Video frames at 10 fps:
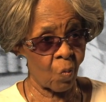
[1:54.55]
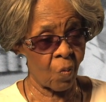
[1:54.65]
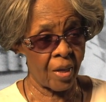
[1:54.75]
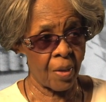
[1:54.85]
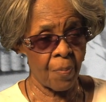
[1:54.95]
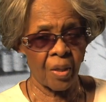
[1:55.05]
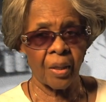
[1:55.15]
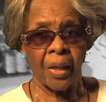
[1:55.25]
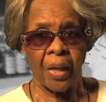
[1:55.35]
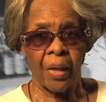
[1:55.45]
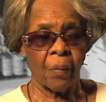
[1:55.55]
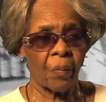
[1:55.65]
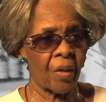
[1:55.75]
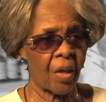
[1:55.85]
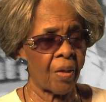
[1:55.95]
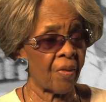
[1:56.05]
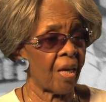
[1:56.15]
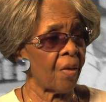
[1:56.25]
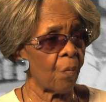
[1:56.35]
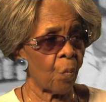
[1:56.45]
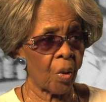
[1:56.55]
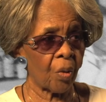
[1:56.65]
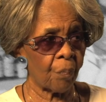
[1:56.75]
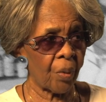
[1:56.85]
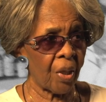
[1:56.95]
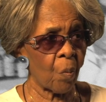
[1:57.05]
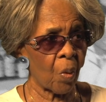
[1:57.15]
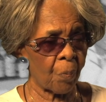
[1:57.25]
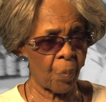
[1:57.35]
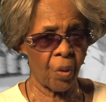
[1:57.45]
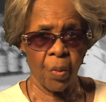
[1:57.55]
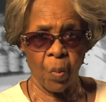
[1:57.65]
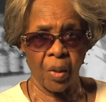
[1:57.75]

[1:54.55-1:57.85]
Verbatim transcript: that doesn't seem to exist anymore. Mm -hmm. So.